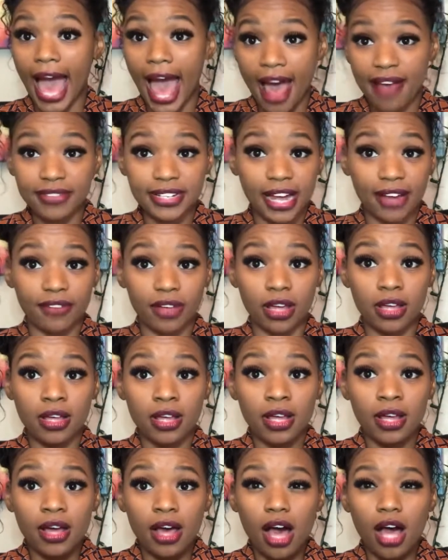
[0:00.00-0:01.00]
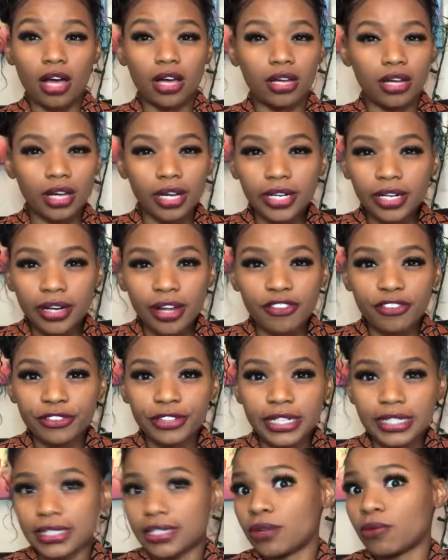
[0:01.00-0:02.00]
have to have a good enough
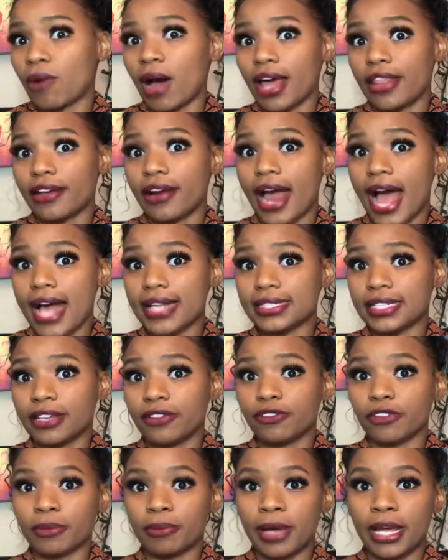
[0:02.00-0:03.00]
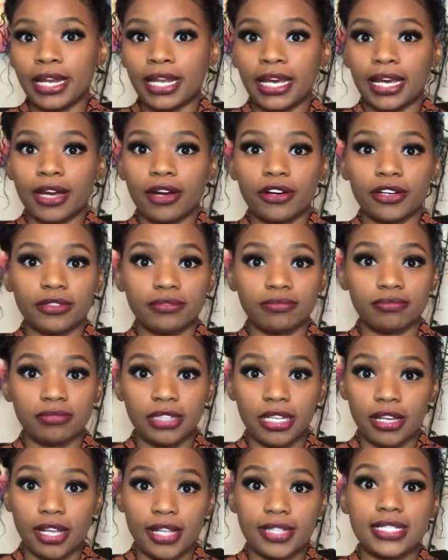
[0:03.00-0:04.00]
reason why they're asking for money, or
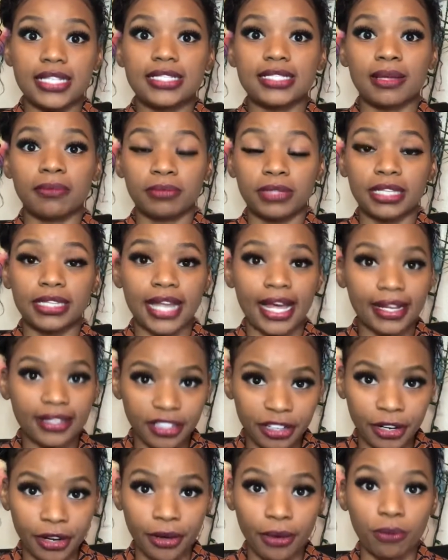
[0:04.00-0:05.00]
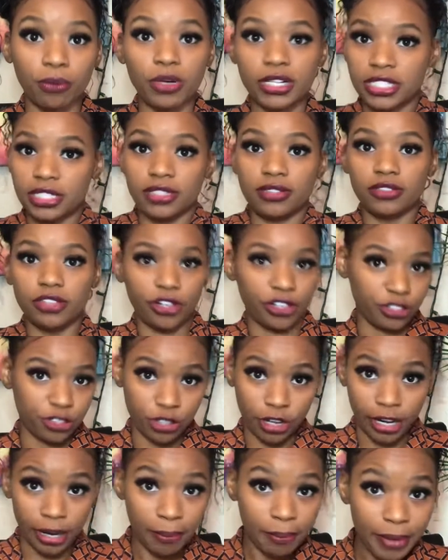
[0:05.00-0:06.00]
is it something that, you know, you're
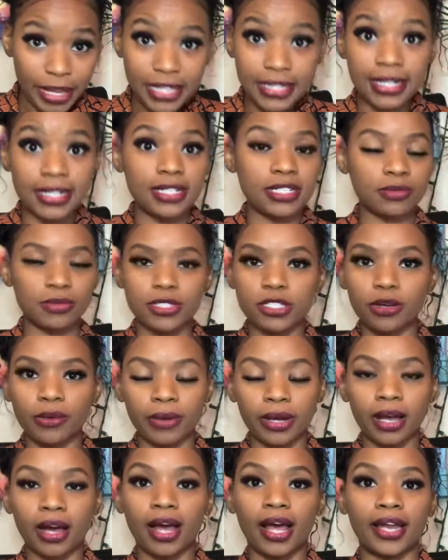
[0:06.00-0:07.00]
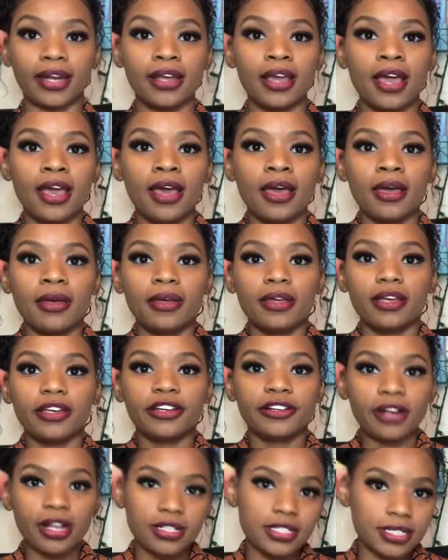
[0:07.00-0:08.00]
starting a business, what's going on?
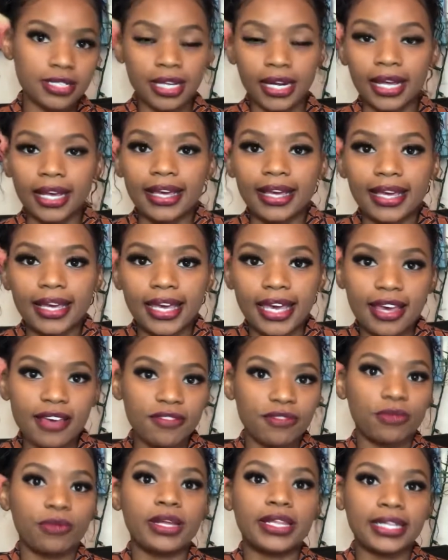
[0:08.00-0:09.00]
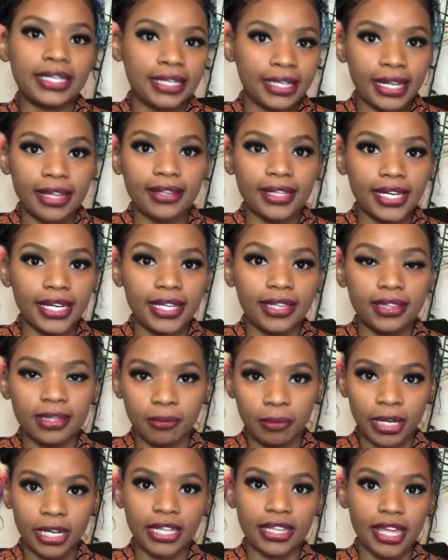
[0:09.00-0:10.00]
You're not just going to give willy-nilly the
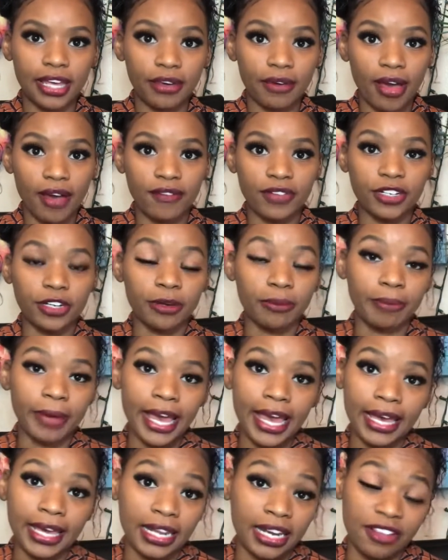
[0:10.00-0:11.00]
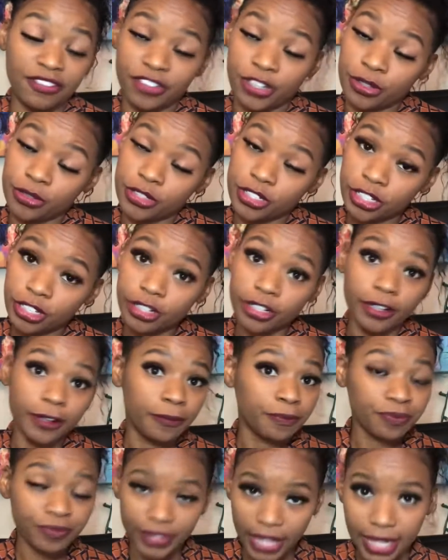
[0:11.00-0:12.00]
money that you have in your bank. And if you
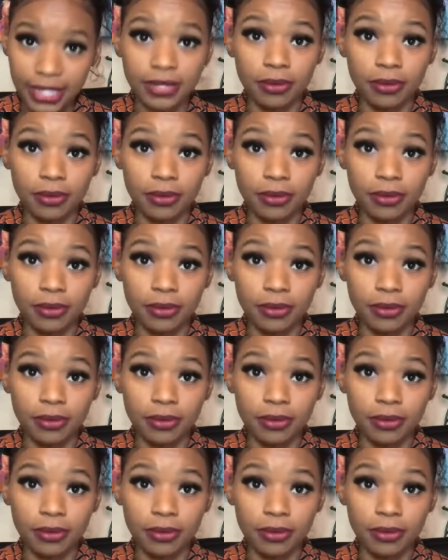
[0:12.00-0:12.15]
do, that's a